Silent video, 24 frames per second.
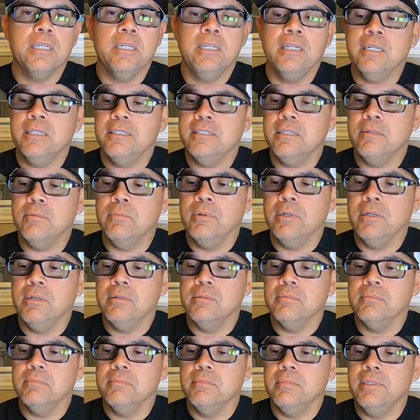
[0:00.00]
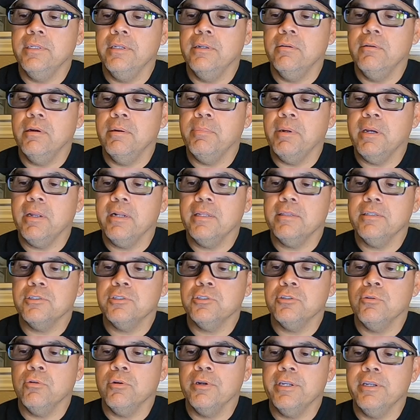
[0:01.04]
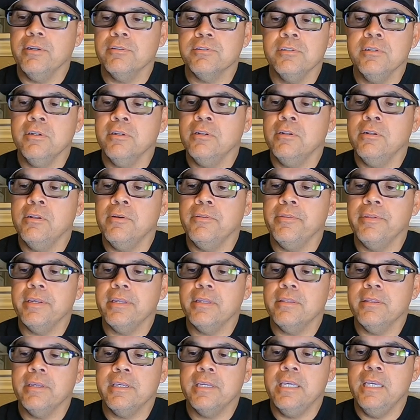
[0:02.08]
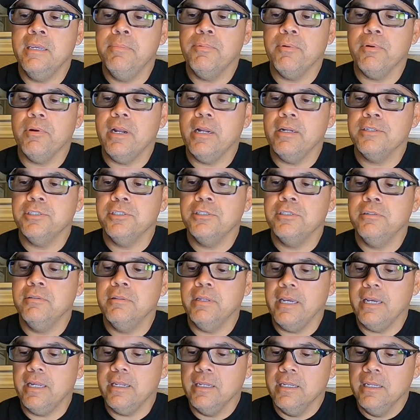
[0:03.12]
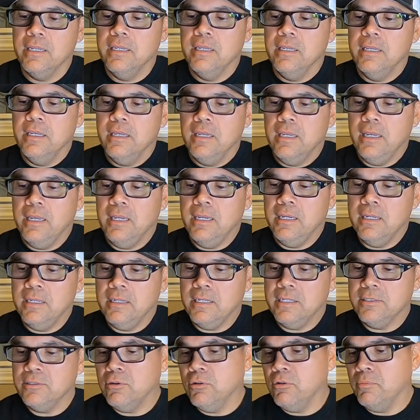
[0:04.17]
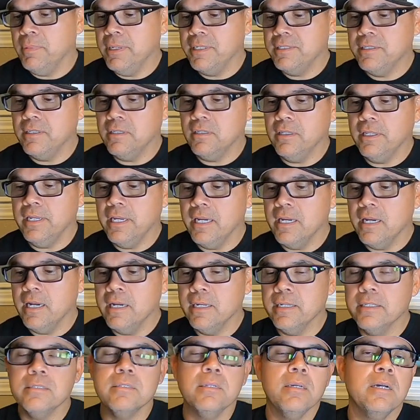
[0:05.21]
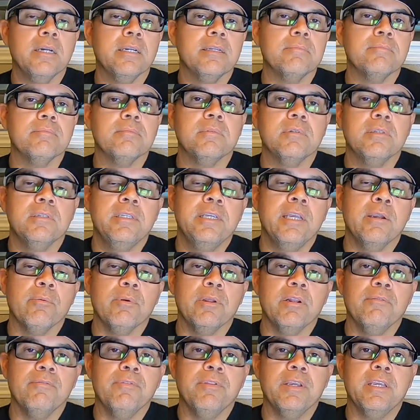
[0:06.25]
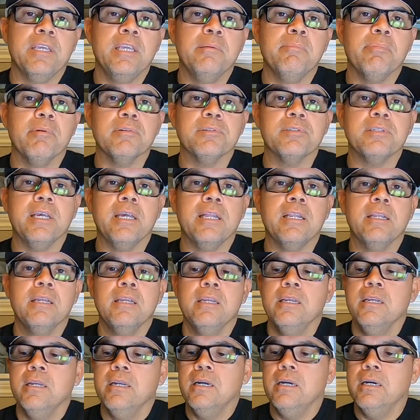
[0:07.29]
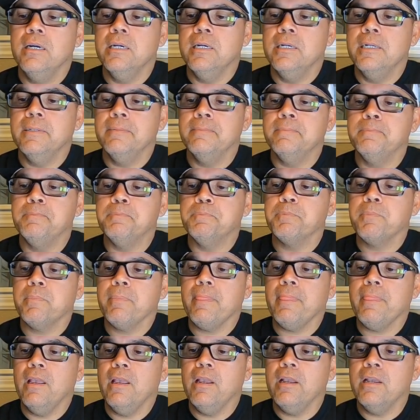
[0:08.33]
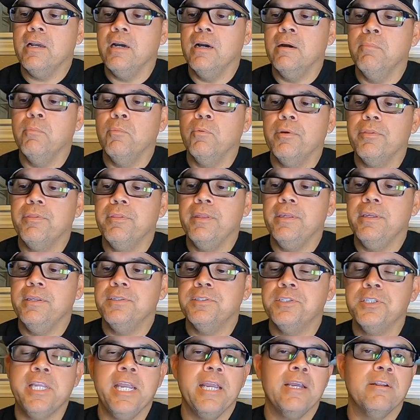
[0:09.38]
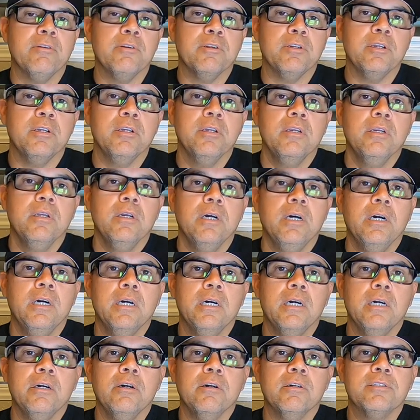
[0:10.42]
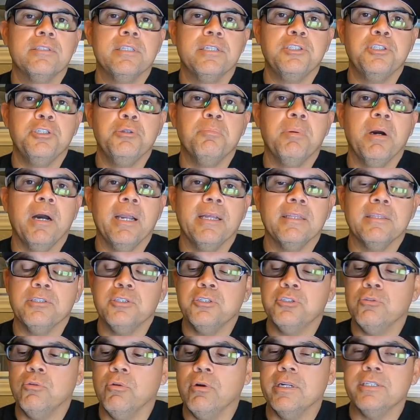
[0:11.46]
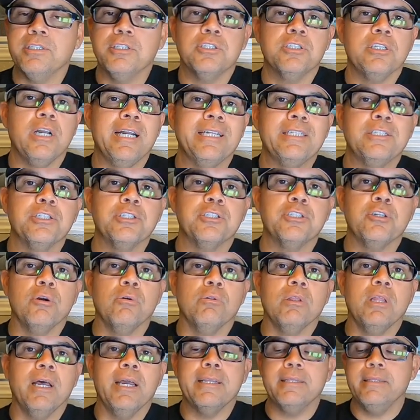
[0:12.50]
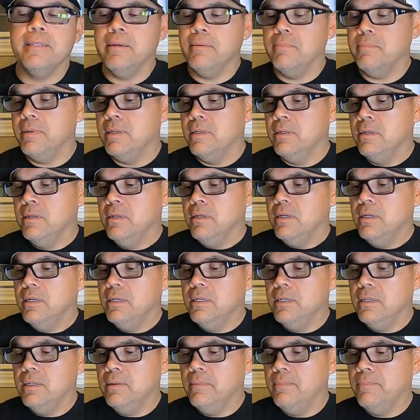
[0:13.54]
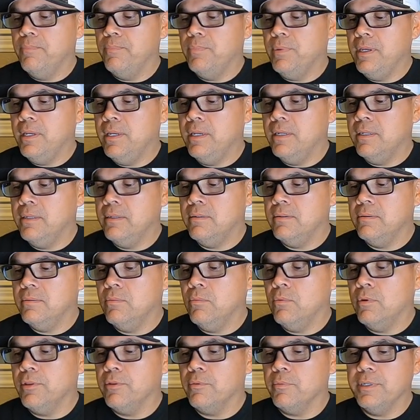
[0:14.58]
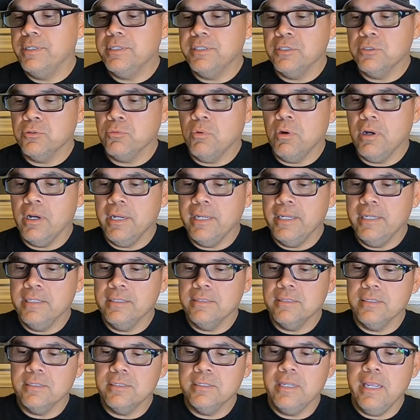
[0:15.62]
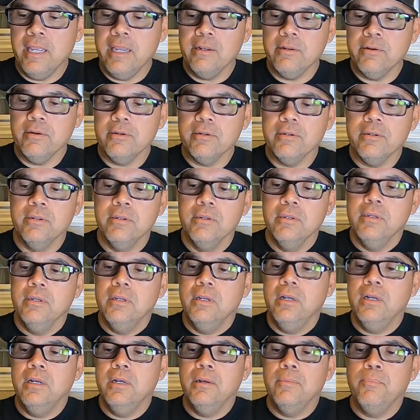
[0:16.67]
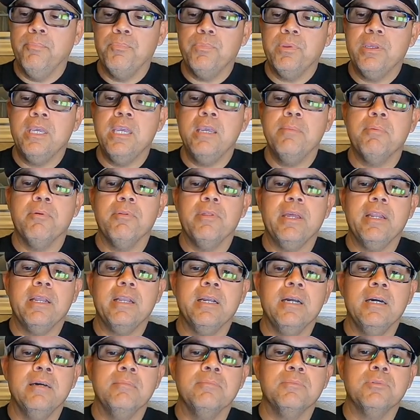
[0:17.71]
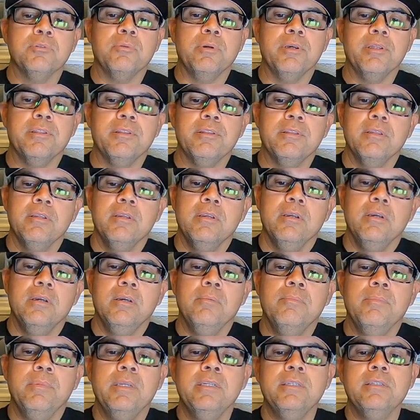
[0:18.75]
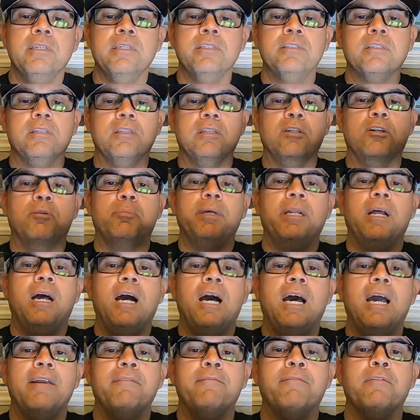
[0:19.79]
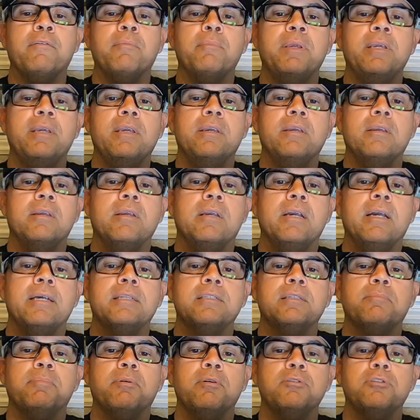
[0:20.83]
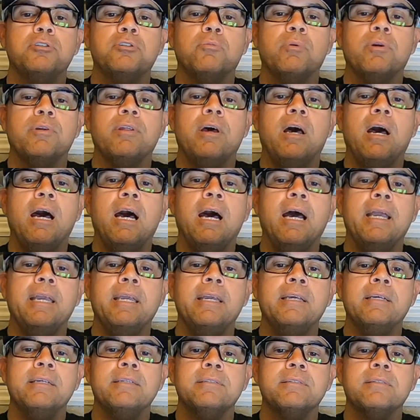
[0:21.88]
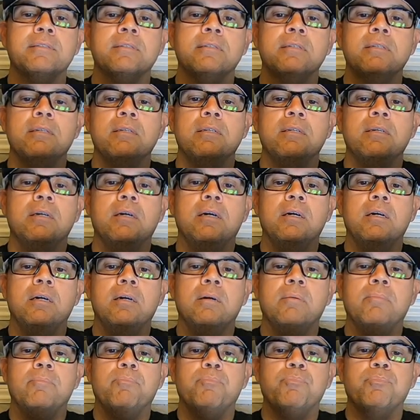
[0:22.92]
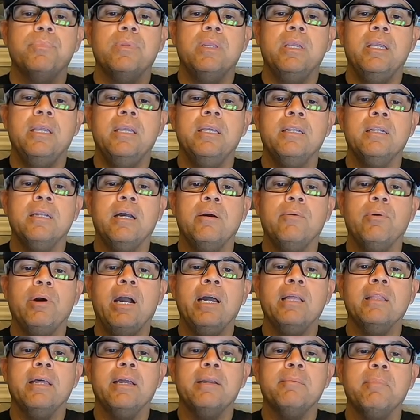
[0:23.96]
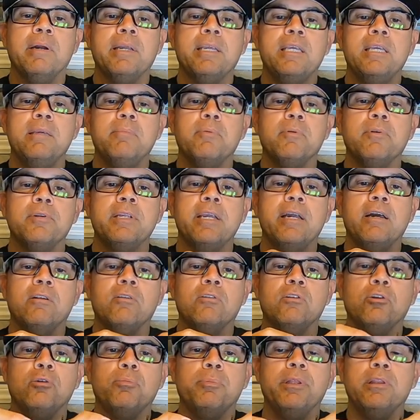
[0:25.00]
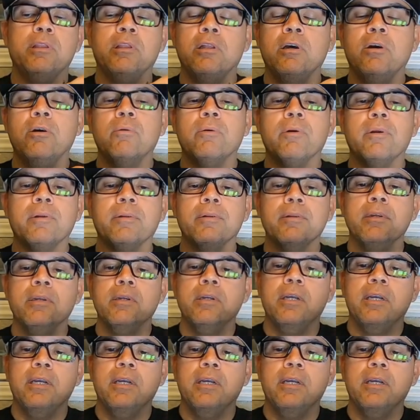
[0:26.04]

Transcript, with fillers: And I said, "Well, you know, I bought it at the store." He goes, "No, no, no, the the keeper. How'd you do that?" And I told him basically, I I, I get rid of the keepers that um, come with the standard uh, hooks that you buy at the store. I just I just don't like them. Um, and one of the reasons why is the standard um, keeper that it comes with. Um, it, it's a little bit high for me as opposed to where the eye is. Um, and I, I, like my keeper down a little bit lower.